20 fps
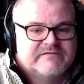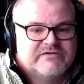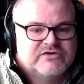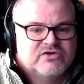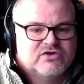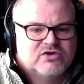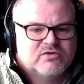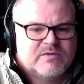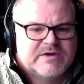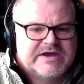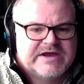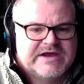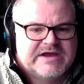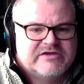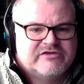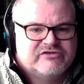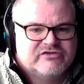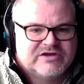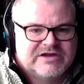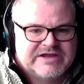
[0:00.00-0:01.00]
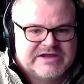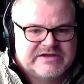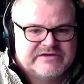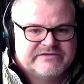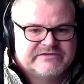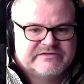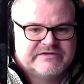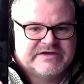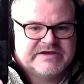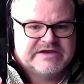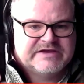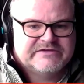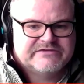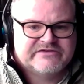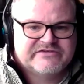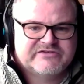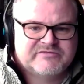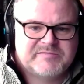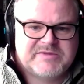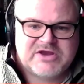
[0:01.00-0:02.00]
you don't know what Angel is,
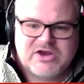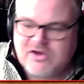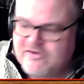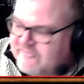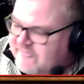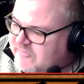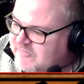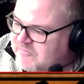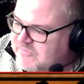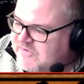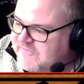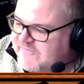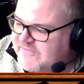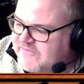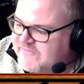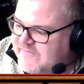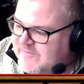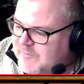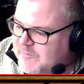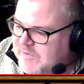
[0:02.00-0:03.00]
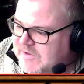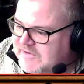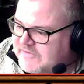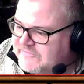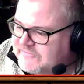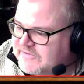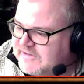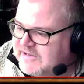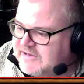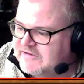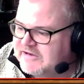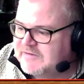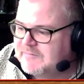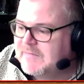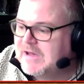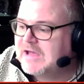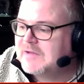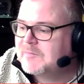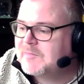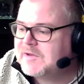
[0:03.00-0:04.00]
it's a spin-off from Buffy the Vampire Slayer, and in
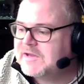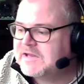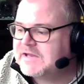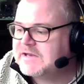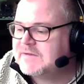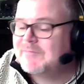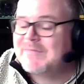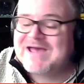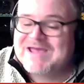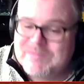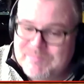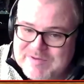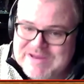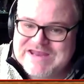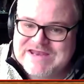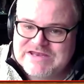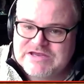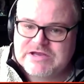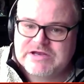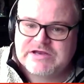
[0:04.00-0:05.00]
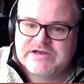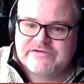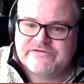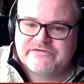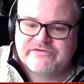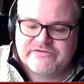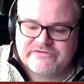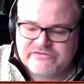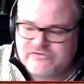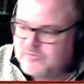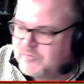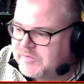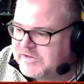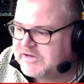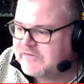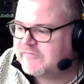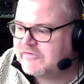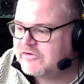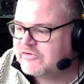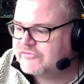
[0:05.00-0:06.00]
my opinion, my opinion, it's the
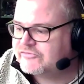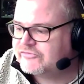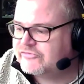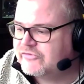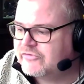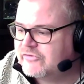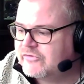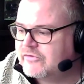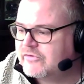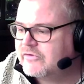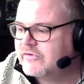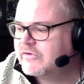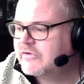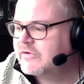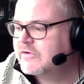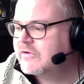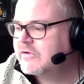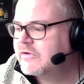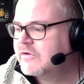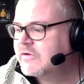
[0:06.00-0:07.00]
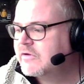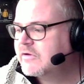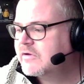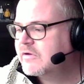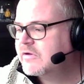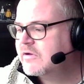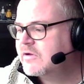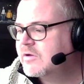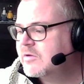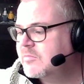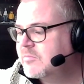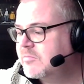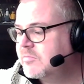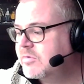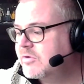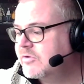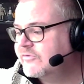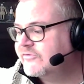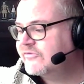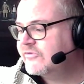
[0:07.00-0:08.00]
superior show.
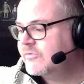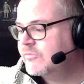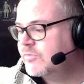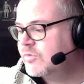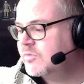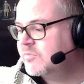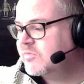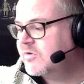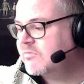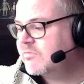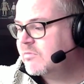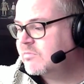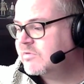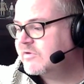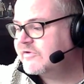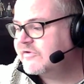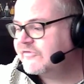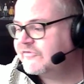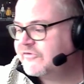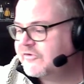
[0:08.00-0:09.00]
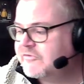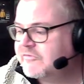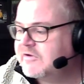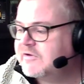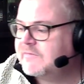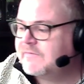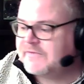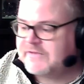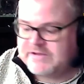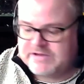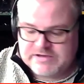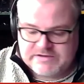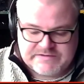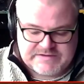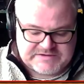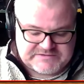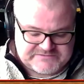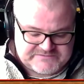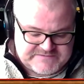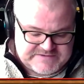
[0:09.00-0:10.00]
But some will probably disagree with that, and
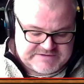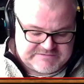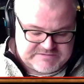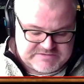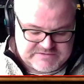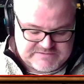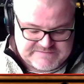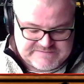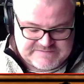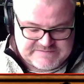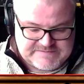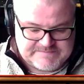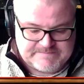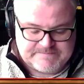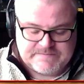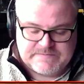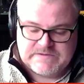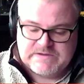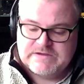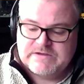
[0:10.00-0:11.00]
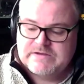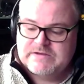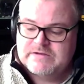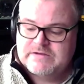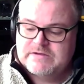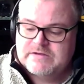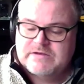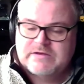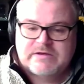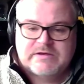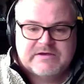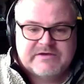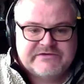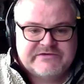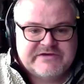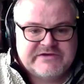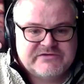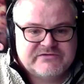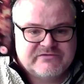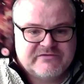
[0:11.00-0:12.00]
that's fair enough.
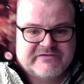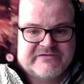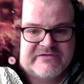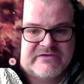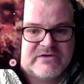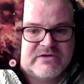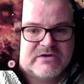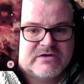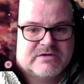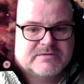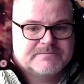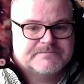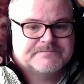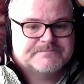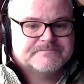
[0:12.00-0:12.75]
Season four.